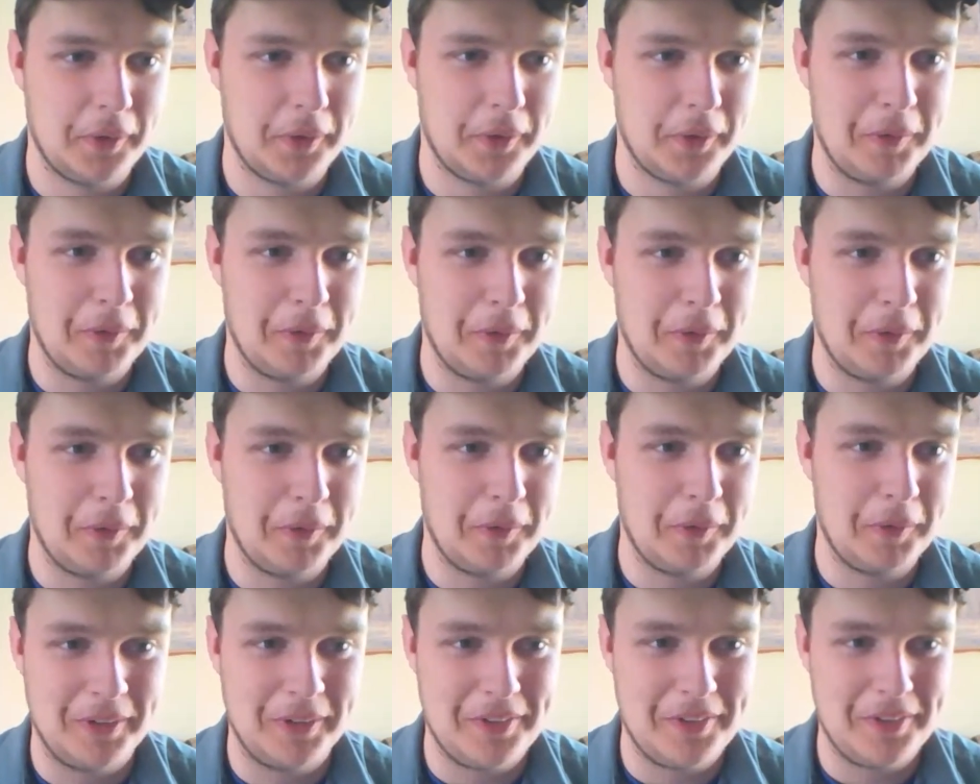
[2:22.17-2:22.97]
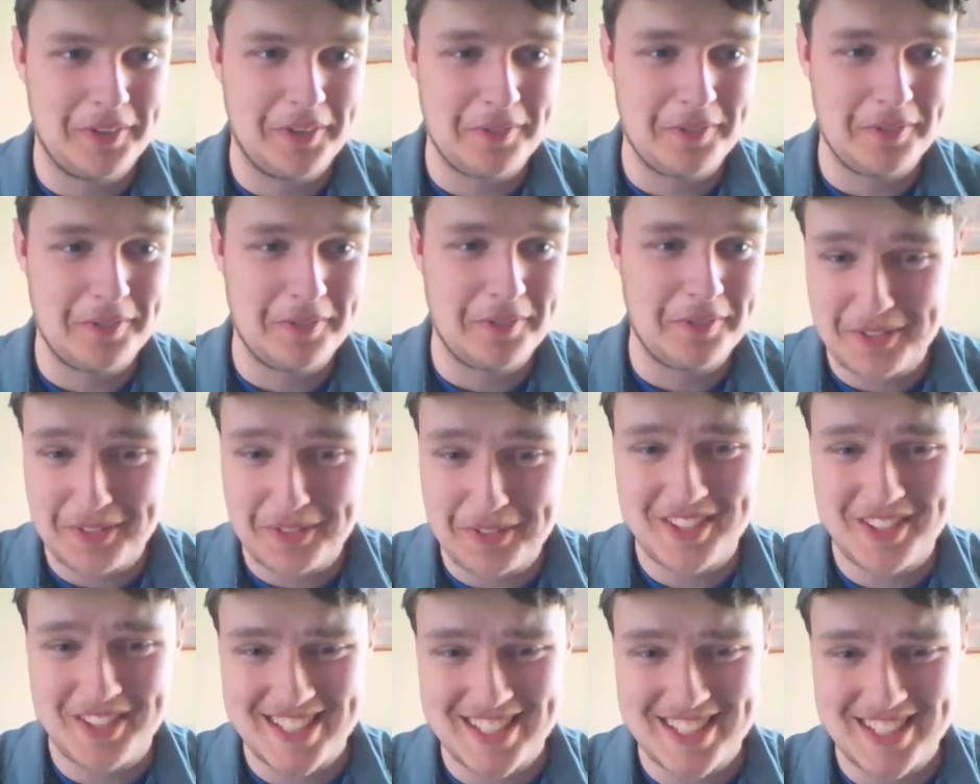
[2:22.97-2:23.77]
All right.
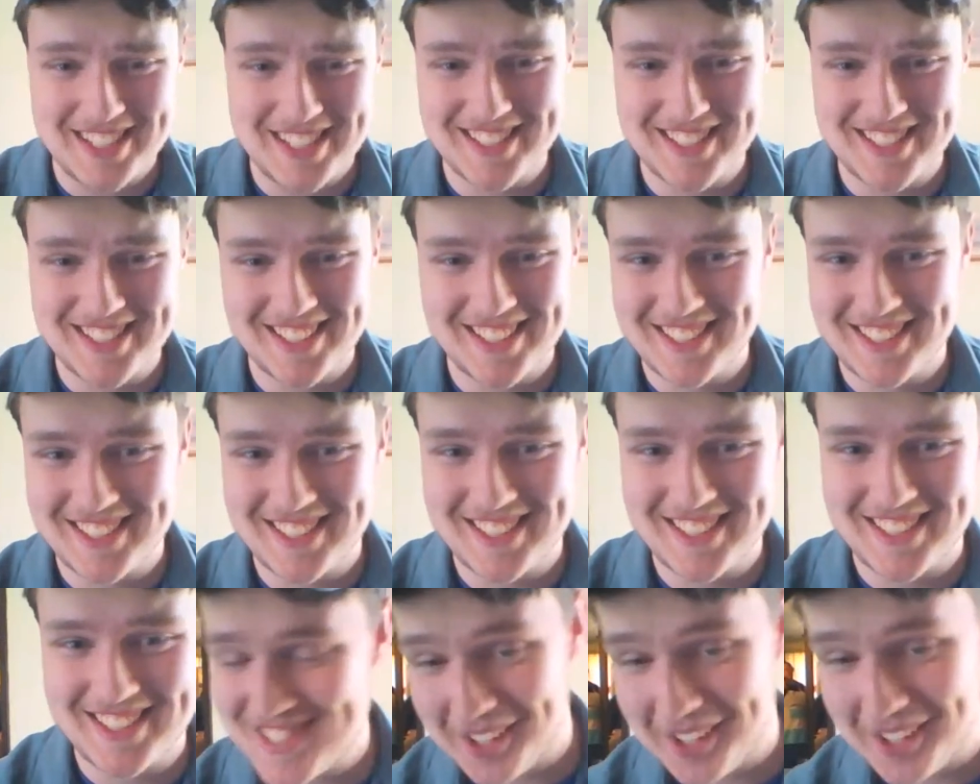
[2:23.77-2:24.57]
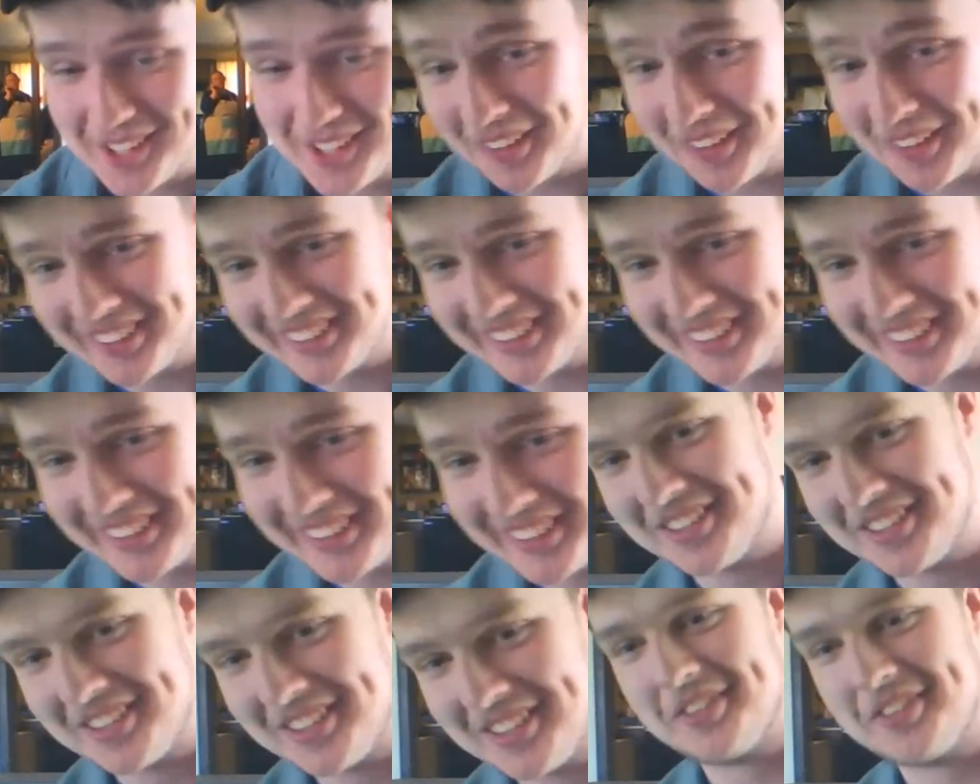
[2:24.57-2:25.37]
Wow, we're 2 minutes and 15 seconds in,
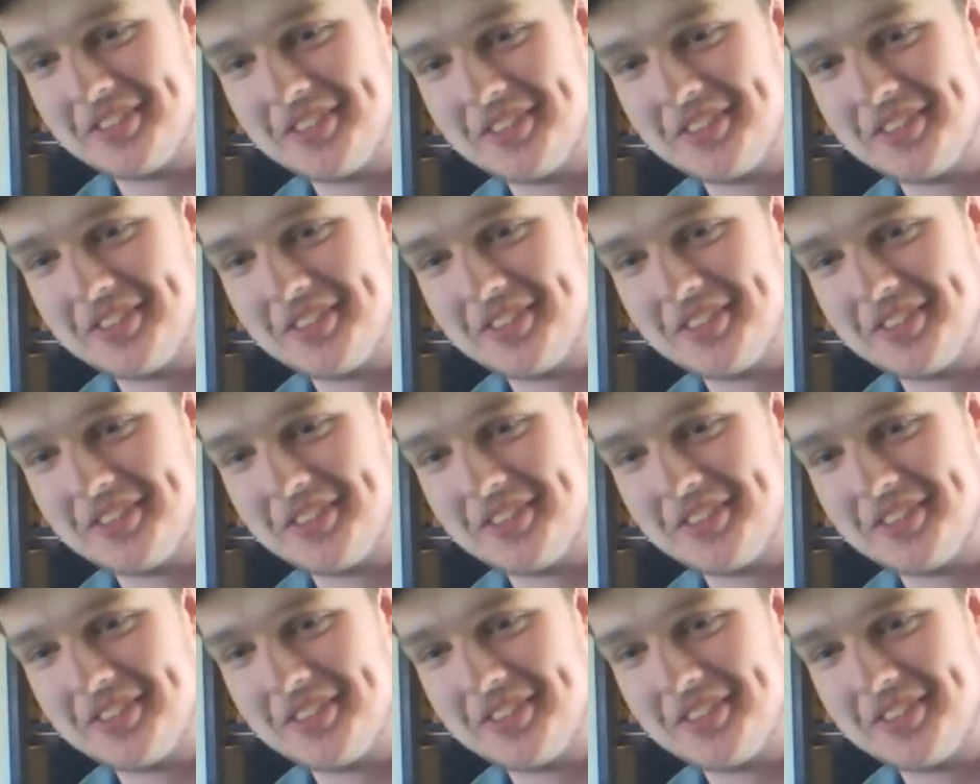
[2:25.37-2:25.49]
and it's